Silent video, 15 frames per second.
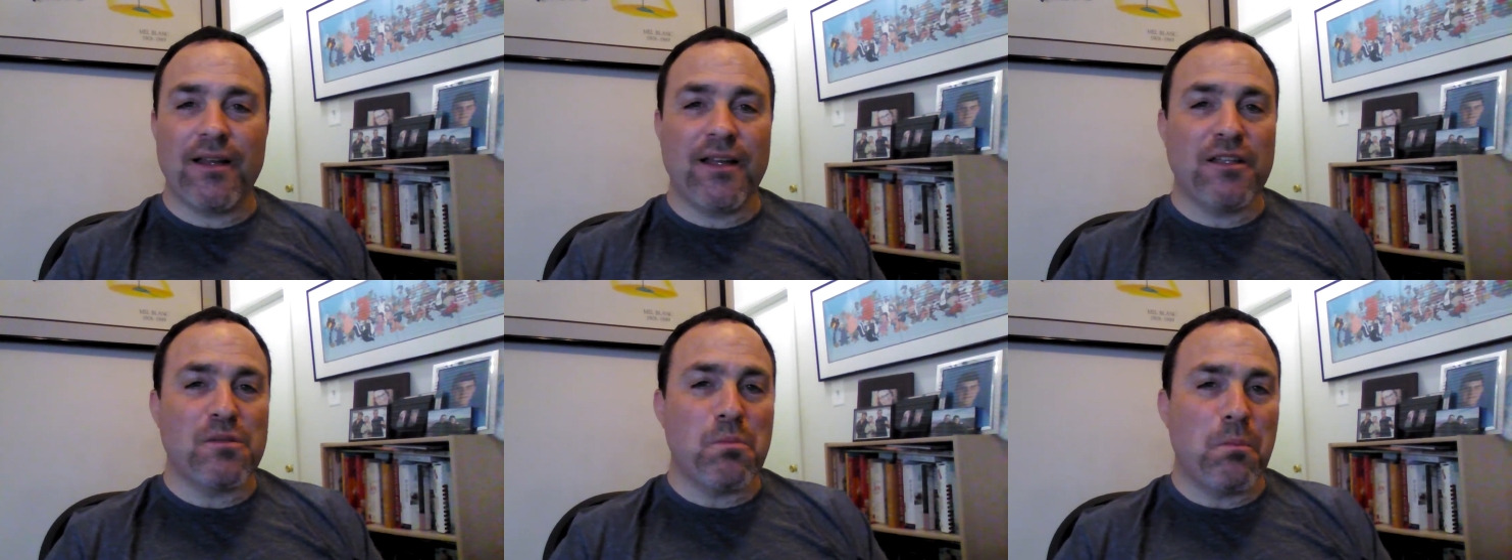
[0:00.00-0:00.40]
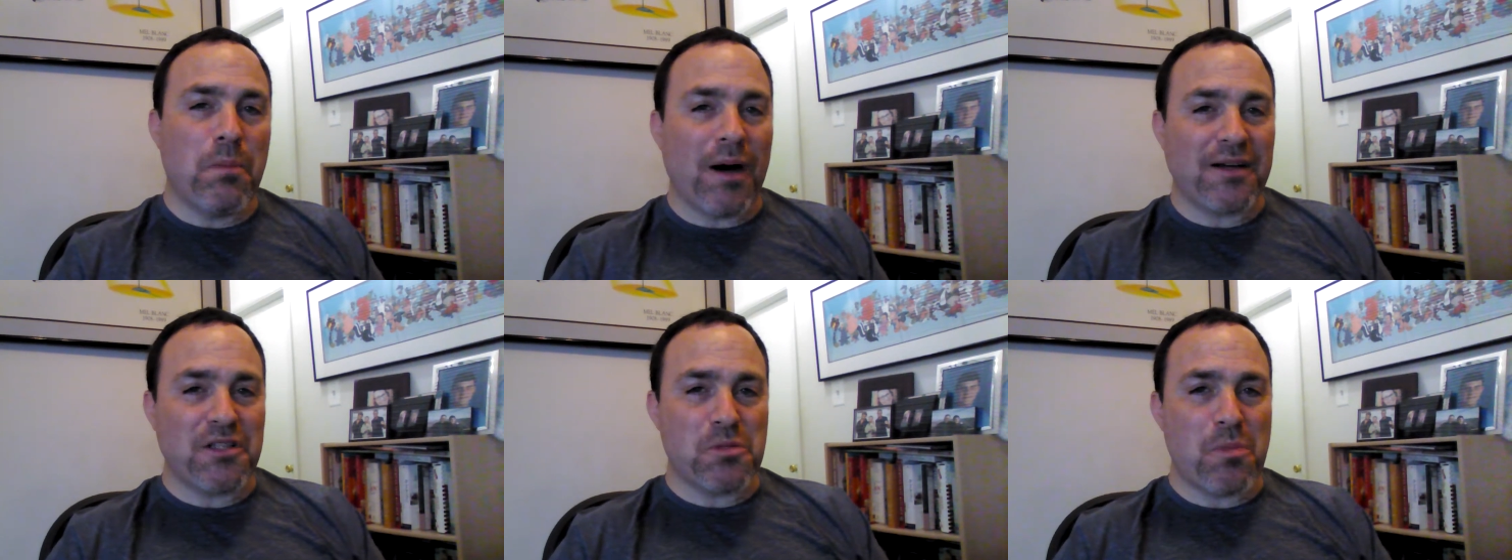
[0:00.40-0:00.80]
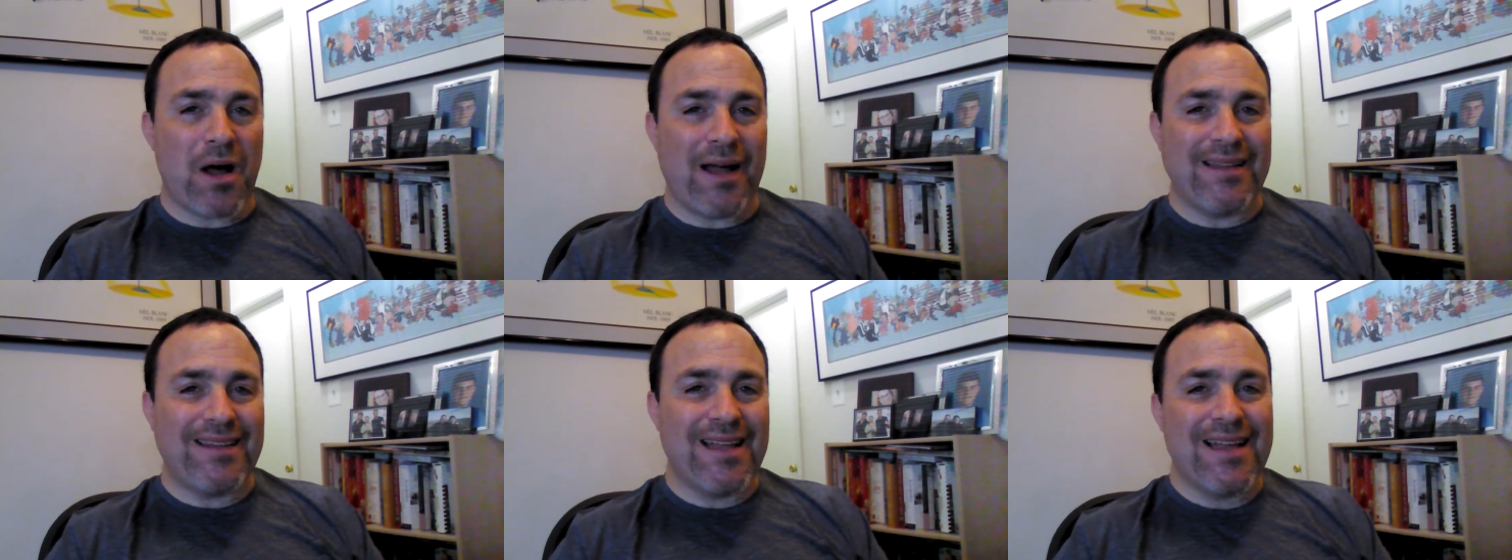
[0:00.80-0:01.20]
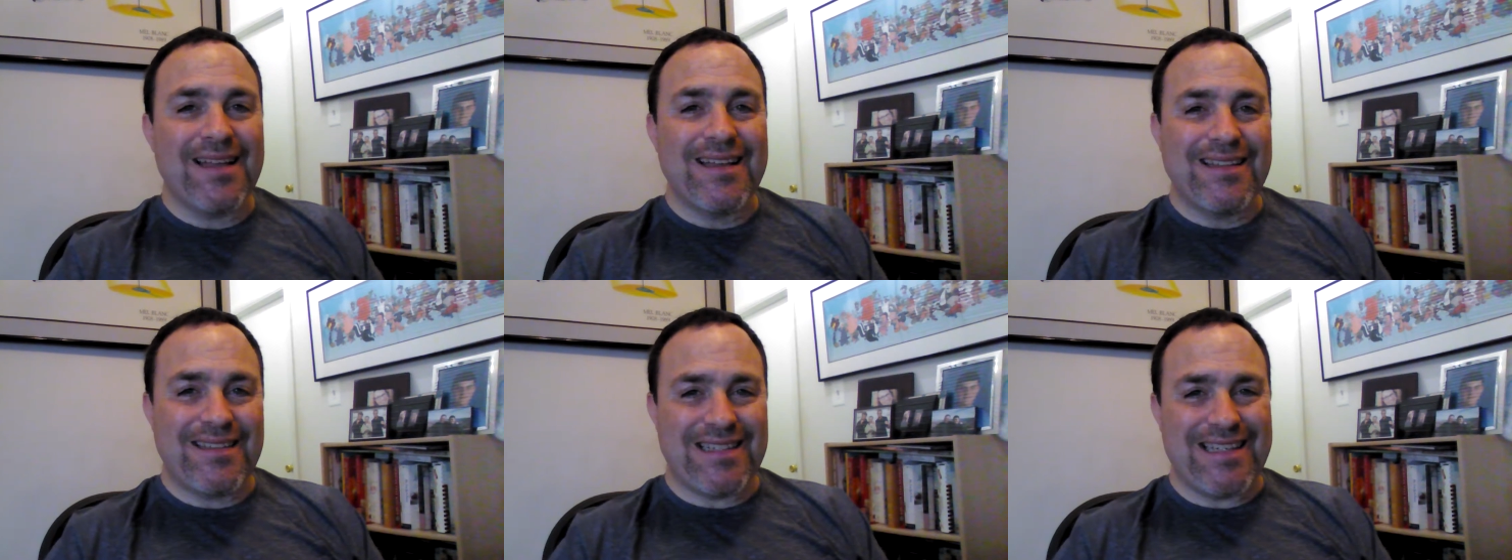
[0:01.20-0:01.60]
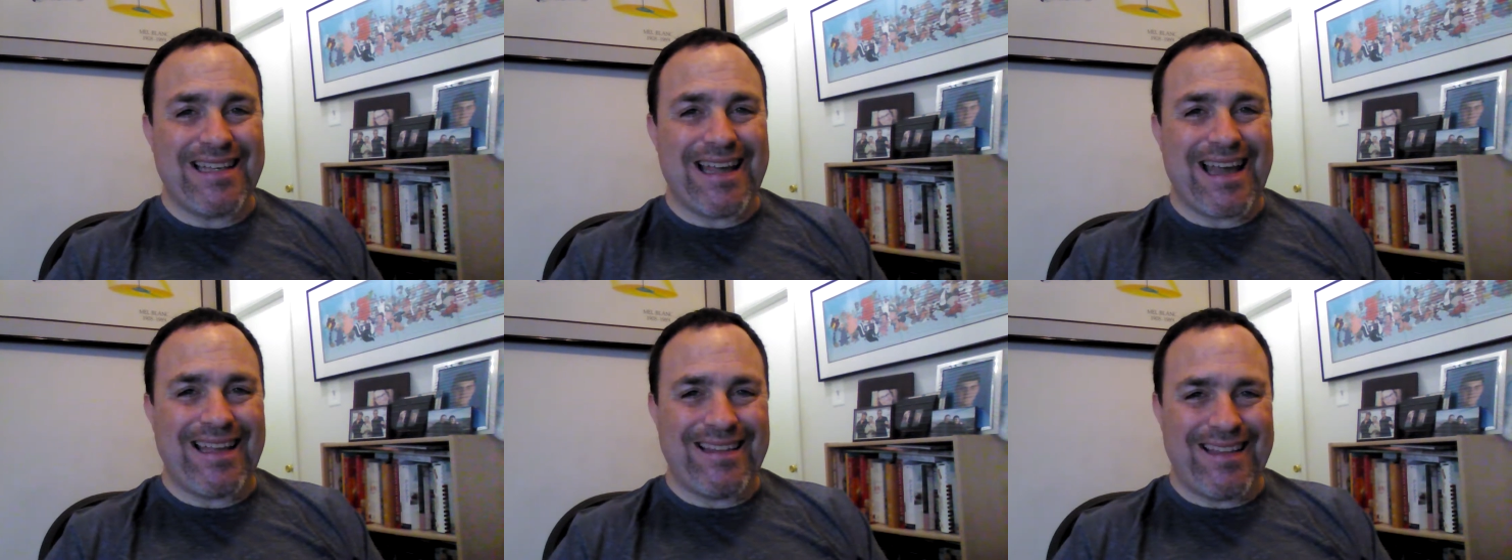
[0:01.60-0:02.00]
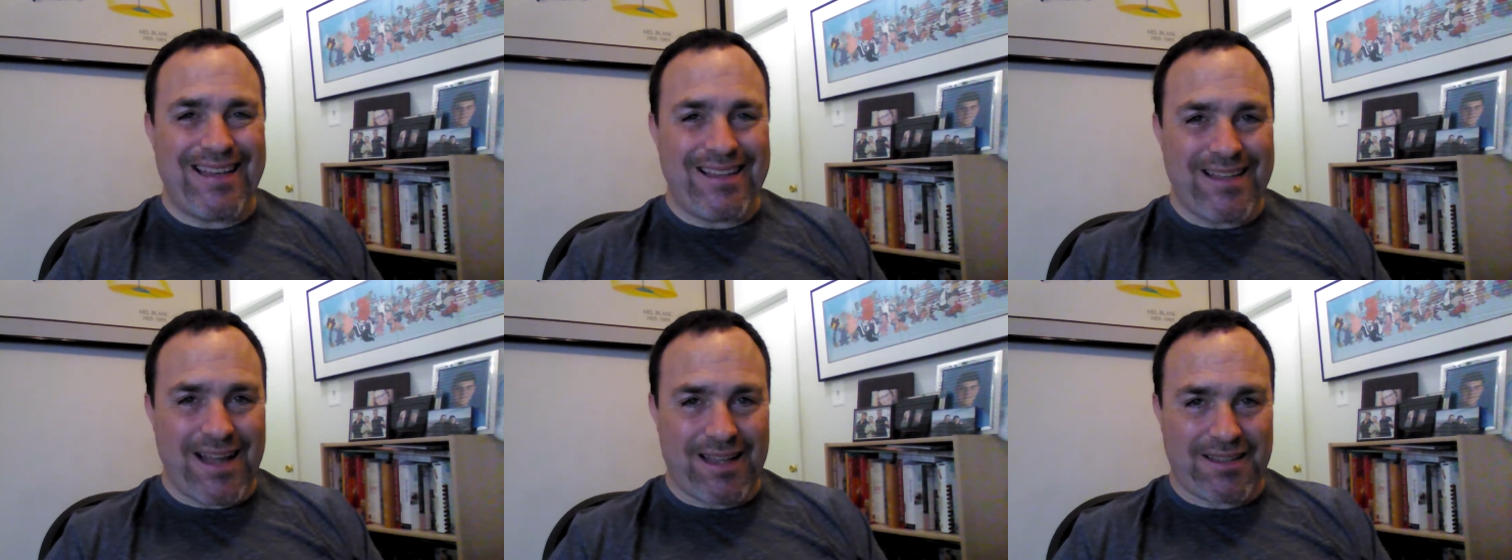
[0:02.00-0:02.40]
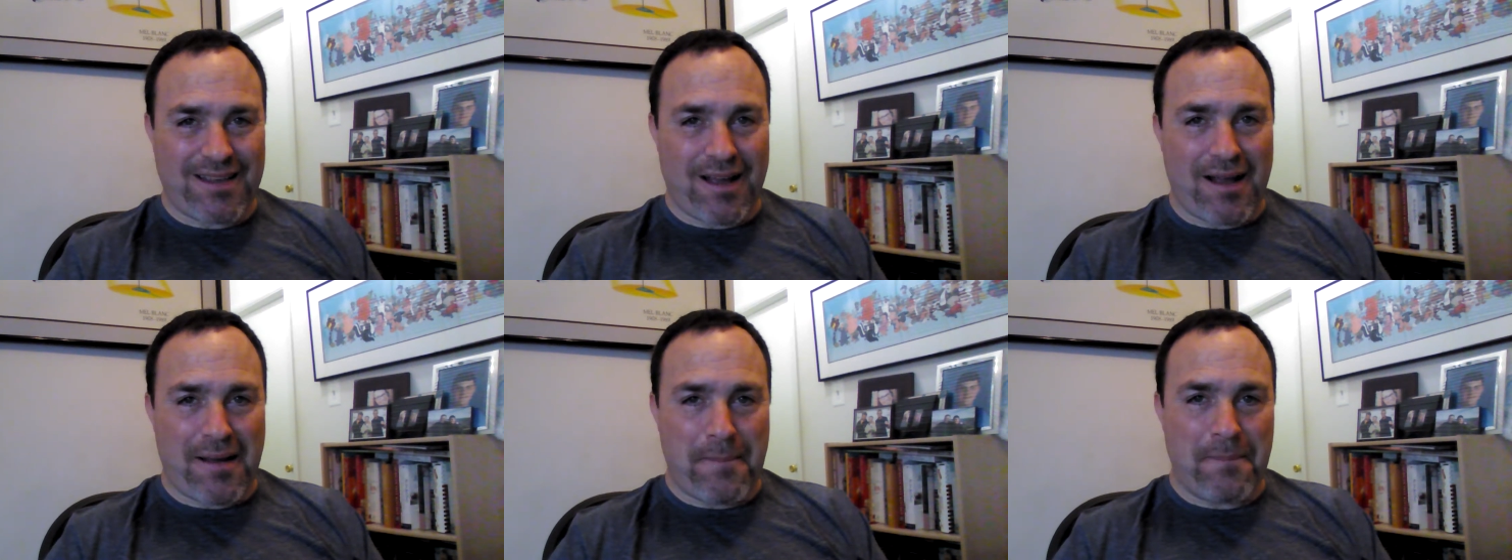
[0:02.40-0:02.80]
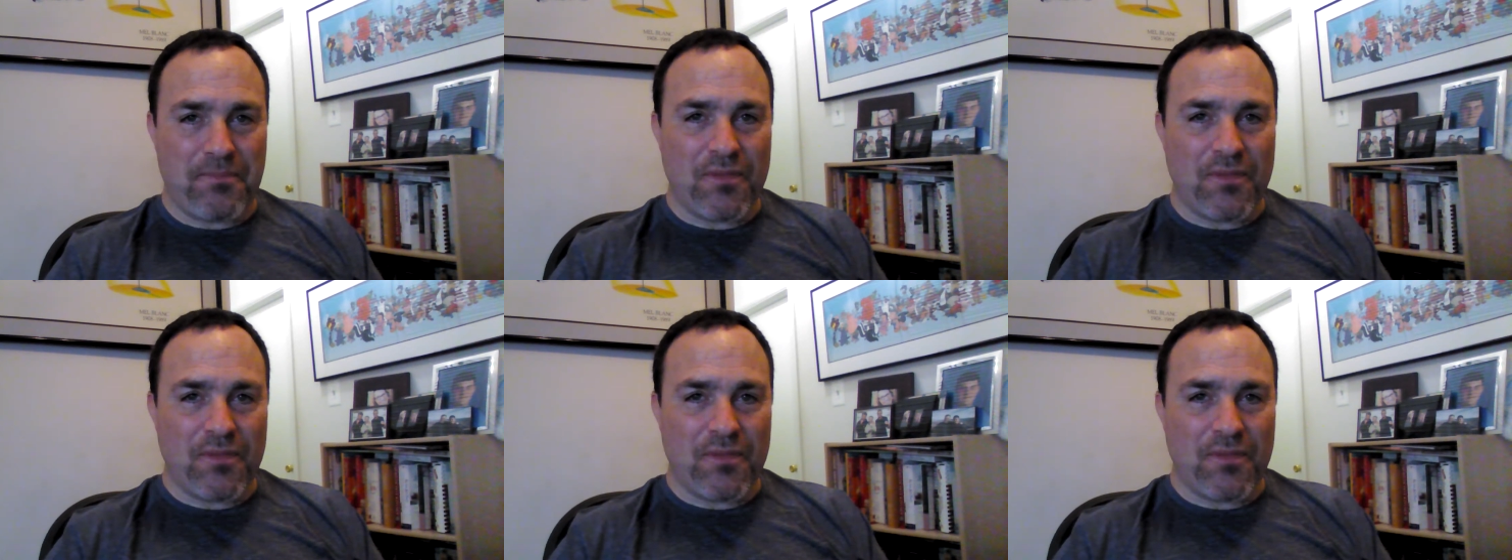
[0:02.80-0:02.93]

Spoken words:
it's bucksmonttKD.com.